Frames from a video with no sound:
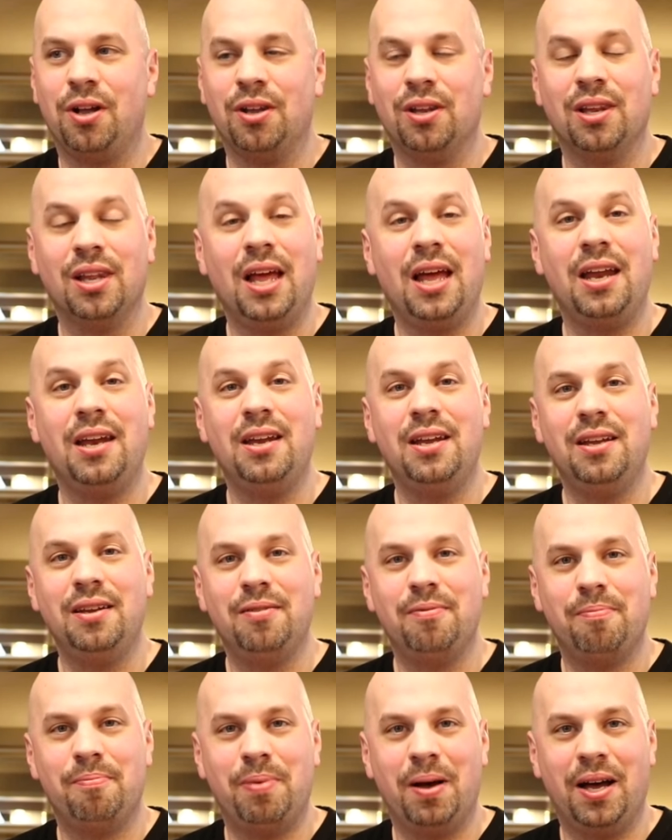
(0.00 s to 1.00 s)
led
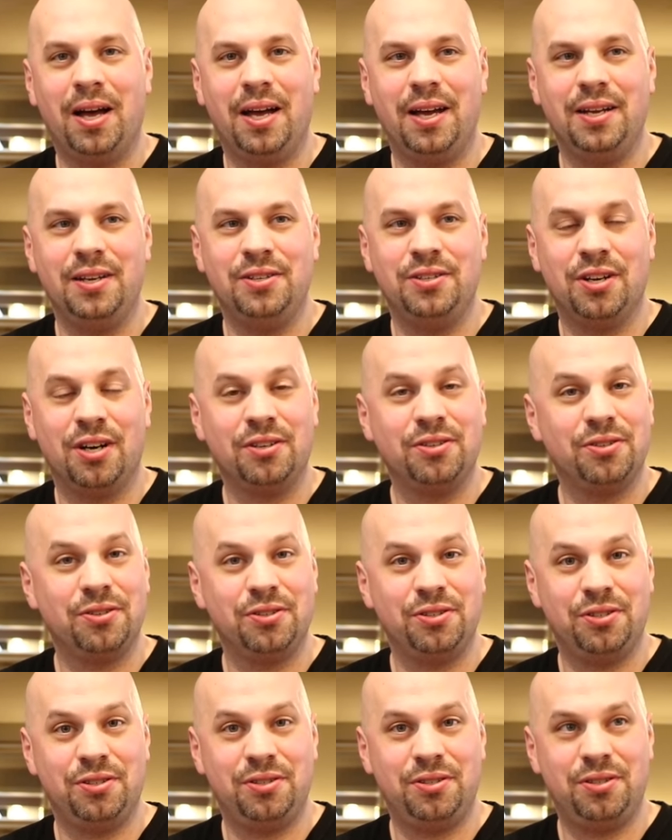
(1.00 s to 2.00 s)
by
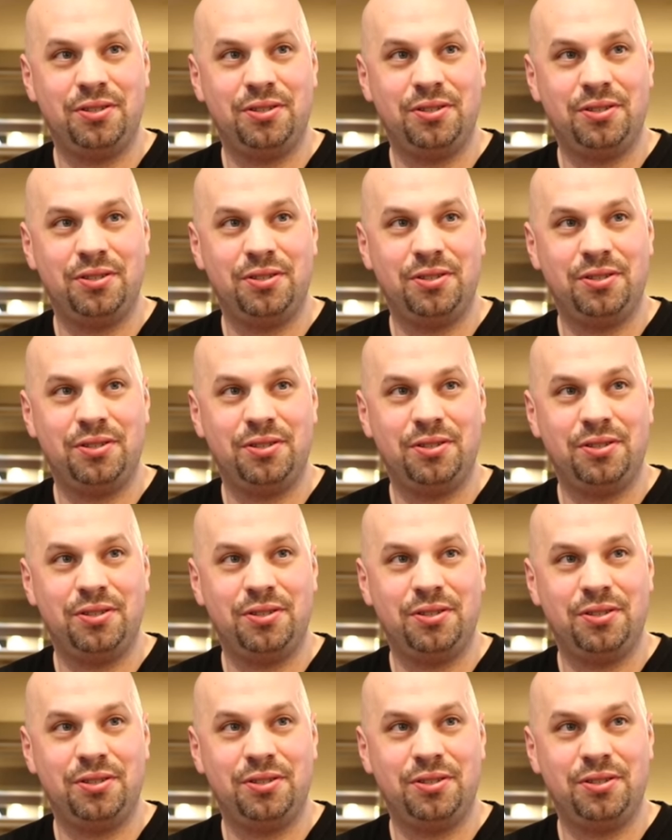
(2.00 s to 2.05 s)
Dr.